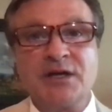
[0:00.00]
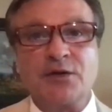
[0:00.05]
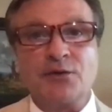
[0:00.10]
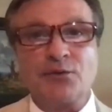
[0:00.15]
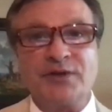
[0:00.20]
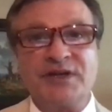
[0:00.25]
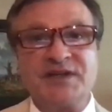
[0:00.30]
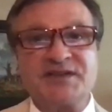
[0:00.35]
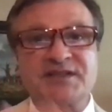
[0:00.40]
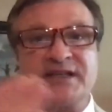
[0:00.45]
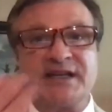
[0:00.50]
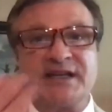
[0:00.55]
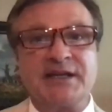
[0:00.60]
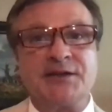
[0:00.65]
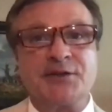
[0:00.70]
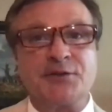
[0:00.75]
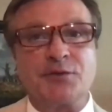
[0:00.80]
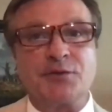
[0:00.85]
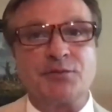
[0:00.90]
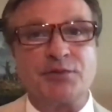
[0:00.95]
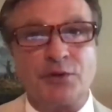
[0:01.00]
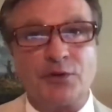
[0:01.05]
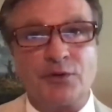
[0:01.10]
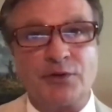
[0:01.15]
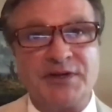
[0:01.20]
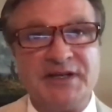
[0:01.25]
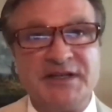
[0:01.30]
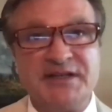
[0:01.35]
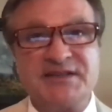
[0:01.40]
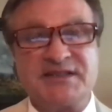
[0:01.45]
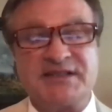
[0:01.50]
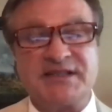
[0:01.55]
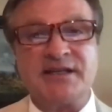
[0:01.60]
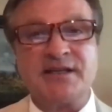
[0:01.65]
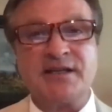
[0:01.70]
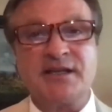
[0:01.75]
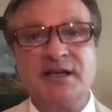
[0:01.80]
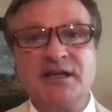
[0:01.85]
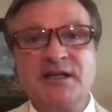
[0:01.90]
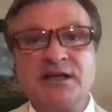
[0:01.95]
risk getting their employees sick
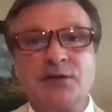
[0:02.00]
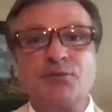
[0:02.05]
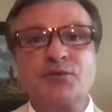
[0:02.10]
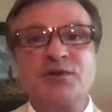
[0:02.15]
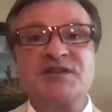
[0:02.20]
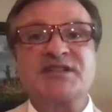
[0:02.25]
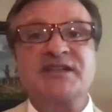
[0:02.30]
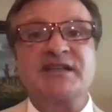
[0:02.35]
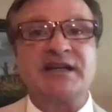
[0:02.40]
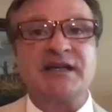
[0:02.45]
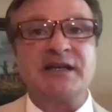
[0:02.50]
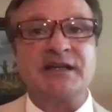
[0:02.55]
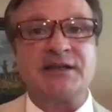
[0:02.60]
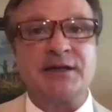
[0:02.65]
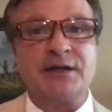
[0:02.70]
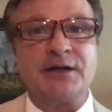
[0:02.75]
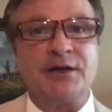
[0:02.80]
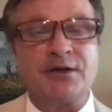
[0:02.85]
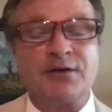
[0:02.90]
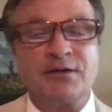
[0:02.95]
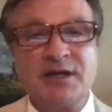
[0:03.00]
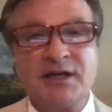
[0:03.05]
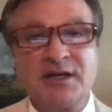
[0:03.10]
and risk getting their